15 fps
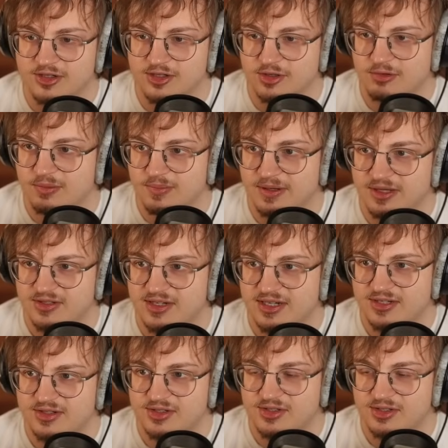doing
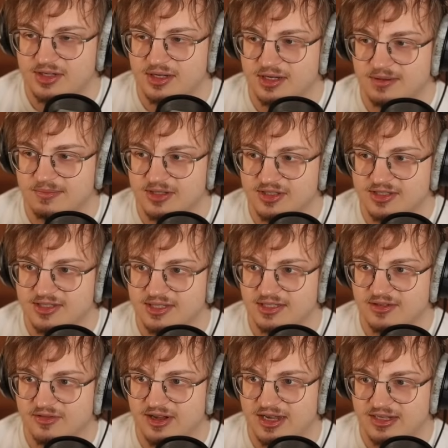business because um, it sees
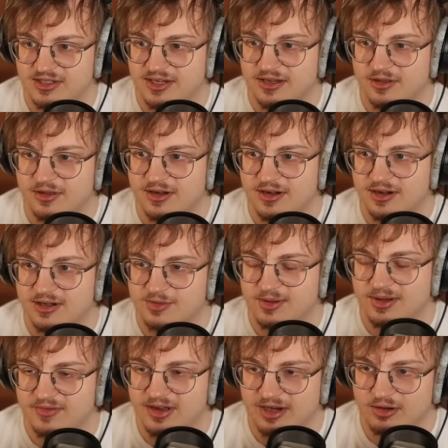a fast kill on it because we
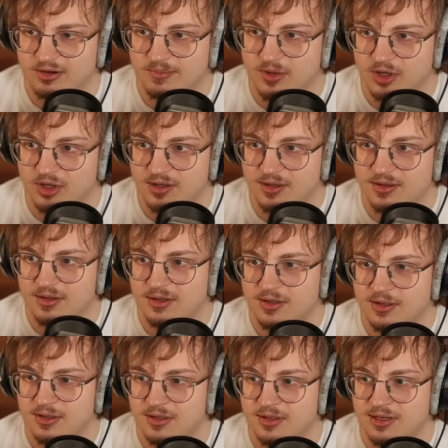have Iron Ball
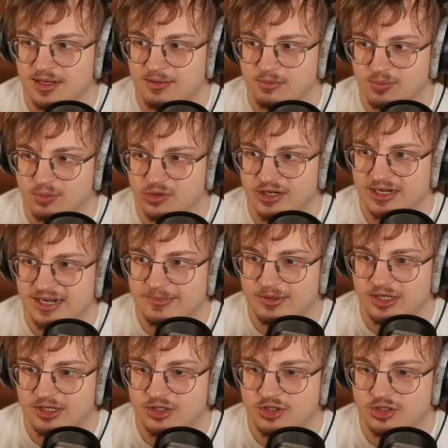and we're
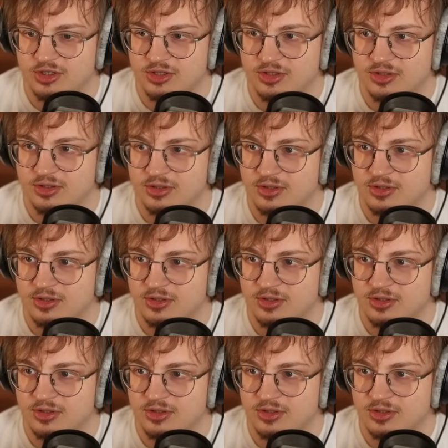pre-damaged.